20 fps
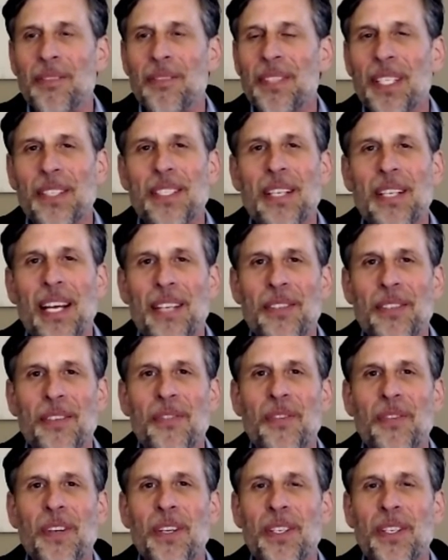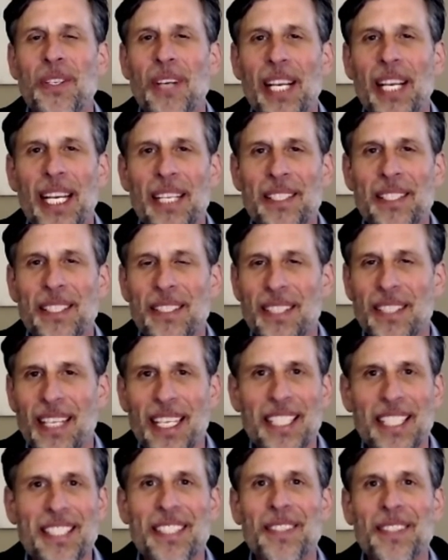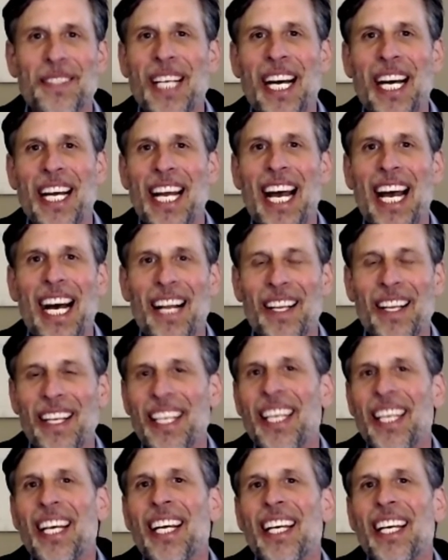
you know, sometimes referred to, I guess, as like Silicon Alley.